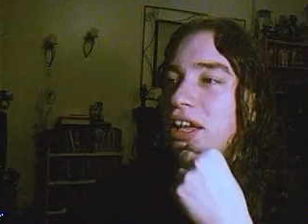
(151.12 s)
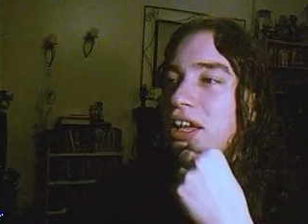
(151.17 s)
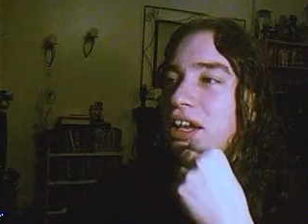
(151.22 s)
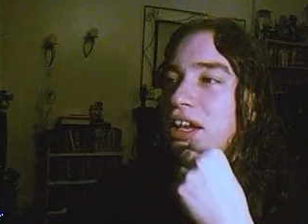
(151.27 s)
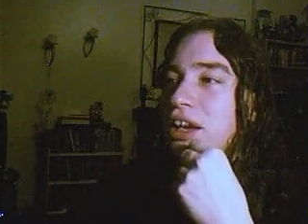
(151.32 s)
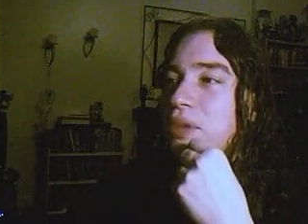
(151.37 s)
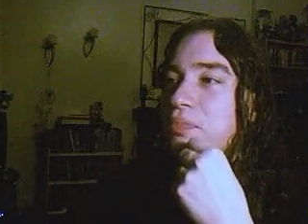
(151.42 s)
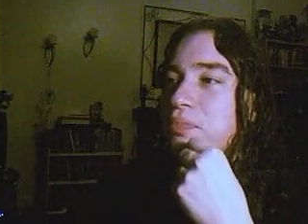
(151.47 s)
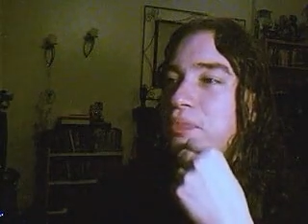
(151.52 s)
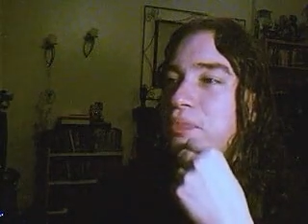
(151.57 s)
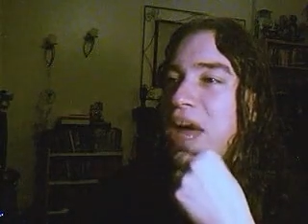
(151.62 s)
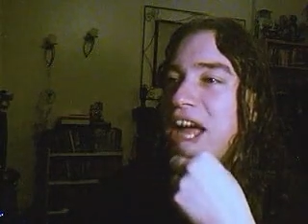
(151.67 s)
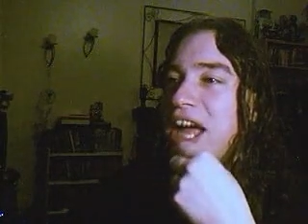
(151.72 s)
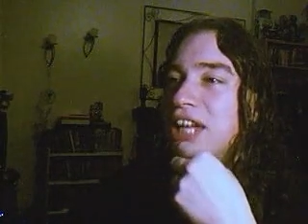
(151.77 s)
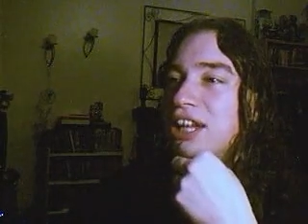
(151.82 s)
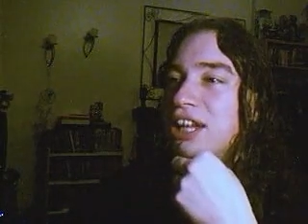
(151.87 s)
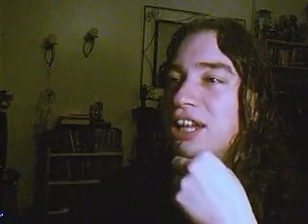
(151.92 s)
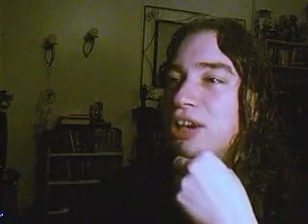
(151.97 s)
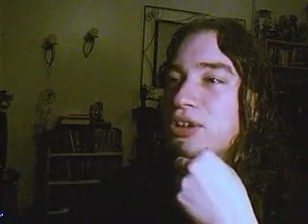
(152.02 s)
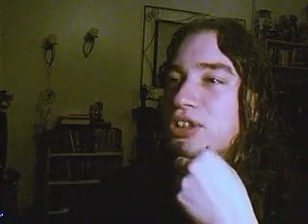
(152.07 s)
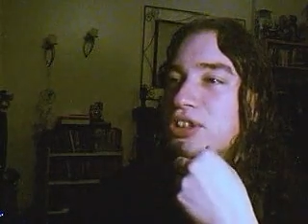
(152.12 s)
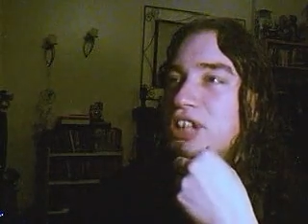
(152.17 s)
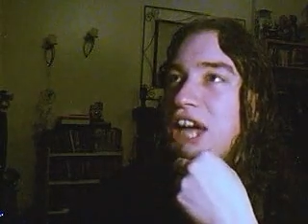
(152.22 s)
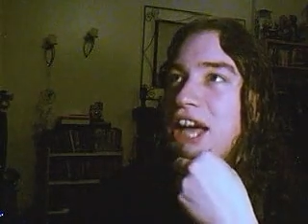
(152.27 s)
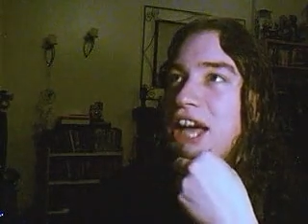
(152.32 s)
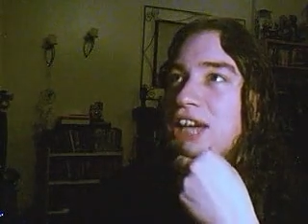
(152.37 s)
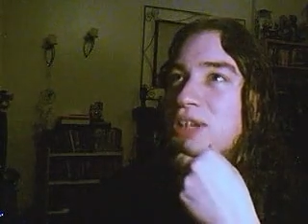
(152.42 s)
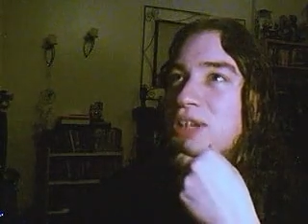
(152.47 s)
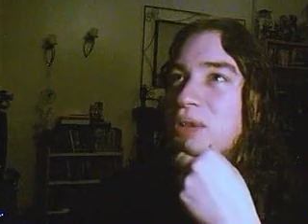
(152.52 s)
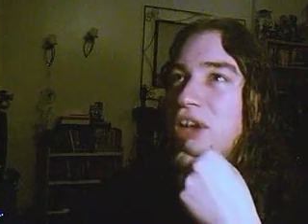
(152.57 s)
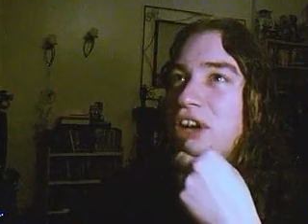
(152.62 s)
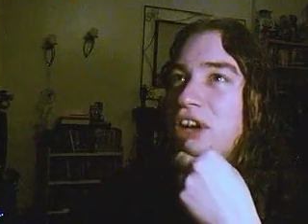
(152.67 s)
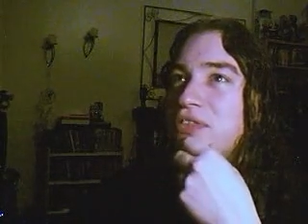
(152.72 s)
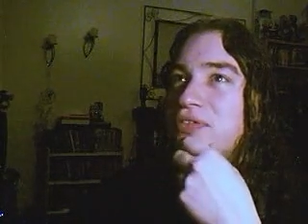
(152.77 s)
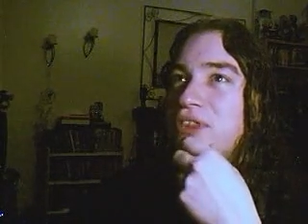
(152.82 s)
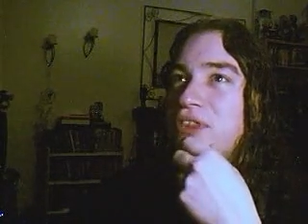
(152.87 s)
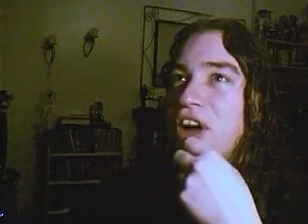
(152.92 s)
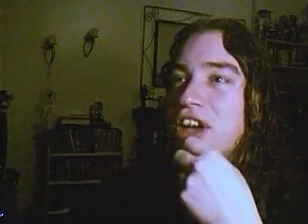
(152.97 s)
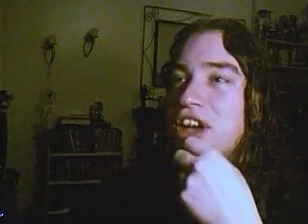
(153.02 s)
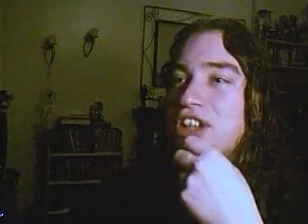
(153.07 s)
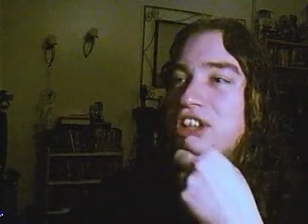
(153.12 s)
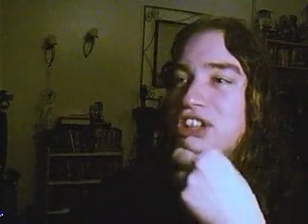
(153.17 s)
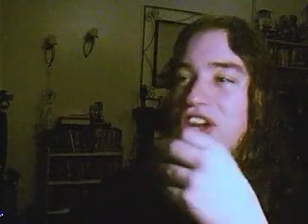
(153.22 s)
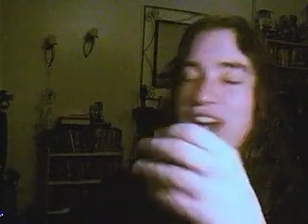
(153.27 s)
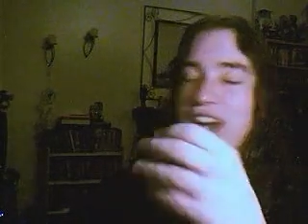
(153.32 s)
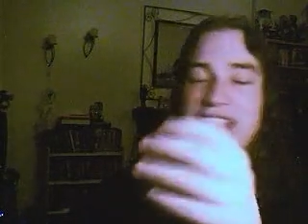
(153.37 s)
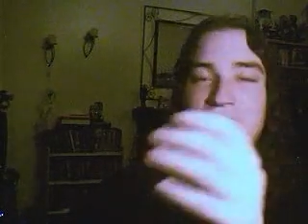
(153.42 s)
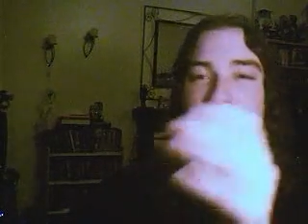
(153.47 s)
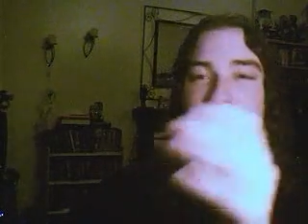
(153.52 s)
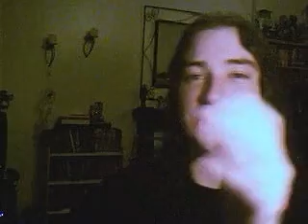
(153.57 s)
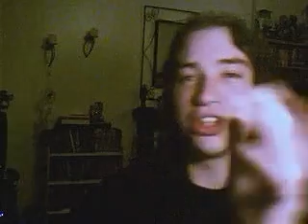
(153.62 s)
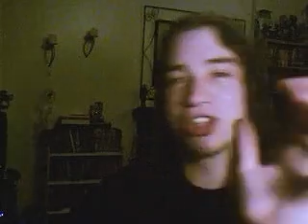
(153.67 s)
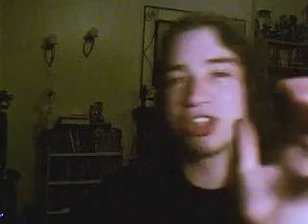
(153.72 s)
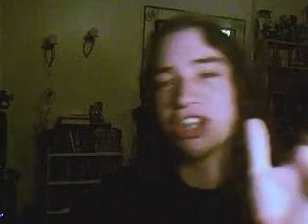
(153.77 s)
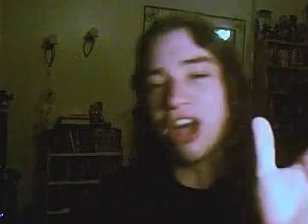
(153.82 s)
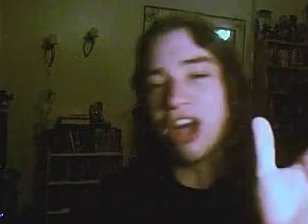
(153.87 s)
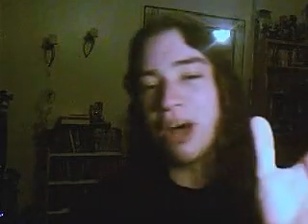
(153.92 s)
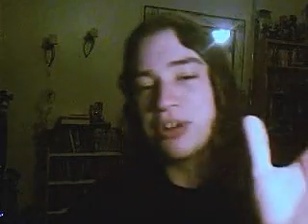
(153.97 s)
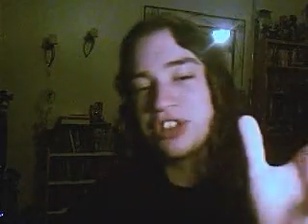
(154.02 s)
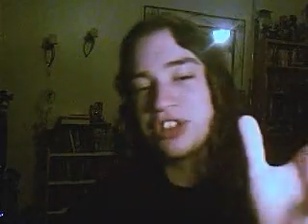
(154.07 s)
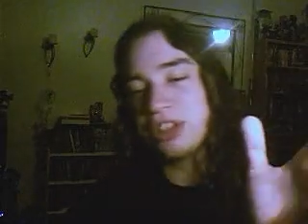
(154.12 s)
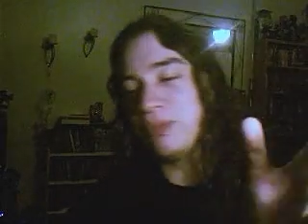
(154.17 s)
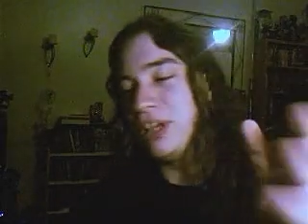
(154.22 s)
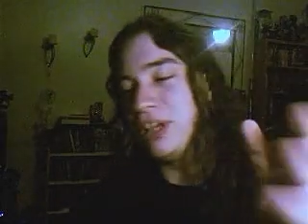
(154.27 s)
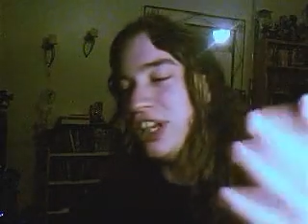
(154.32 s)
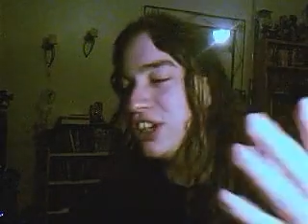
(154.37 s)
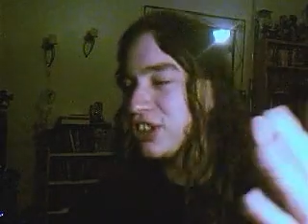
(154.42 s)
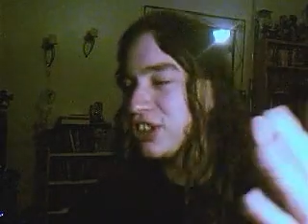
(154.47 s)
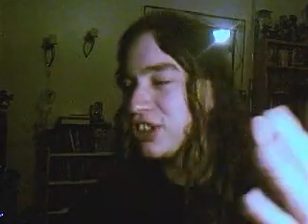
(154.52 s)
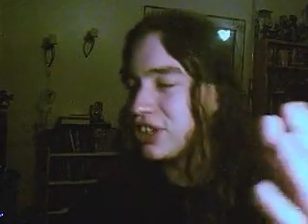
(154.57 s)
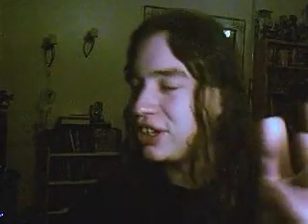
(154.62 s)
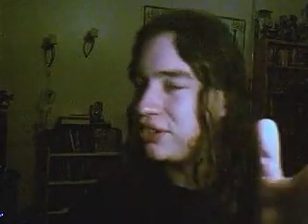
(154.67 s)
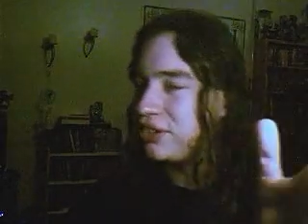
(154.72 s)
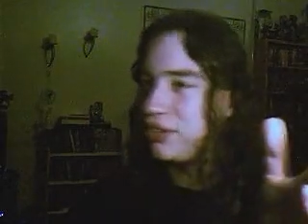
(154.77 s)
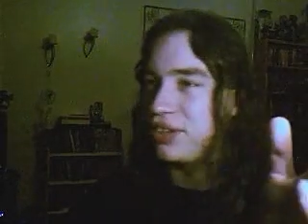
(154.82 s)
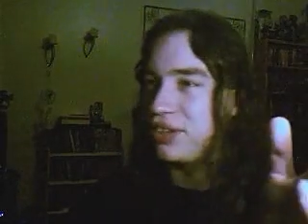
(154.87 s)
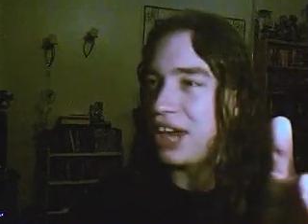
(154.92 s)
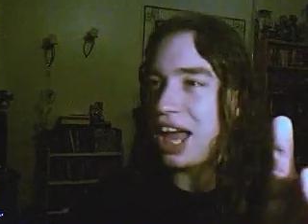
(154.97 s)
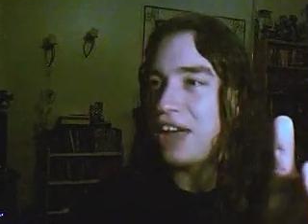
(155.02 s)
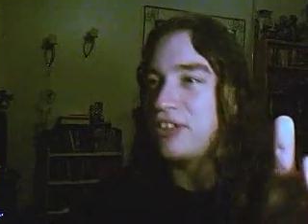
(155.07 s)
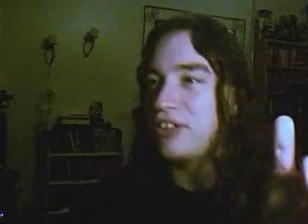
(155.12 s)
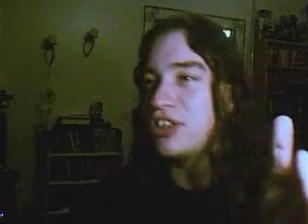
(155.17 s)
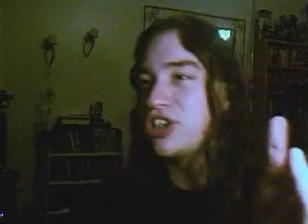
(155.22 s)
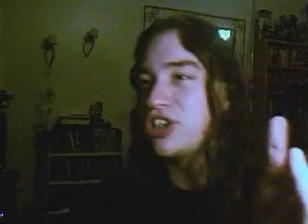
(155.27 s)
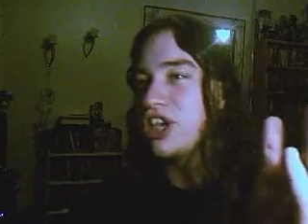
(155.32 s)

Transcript: you know, back in those days when I decided that I was simply just going to fill out the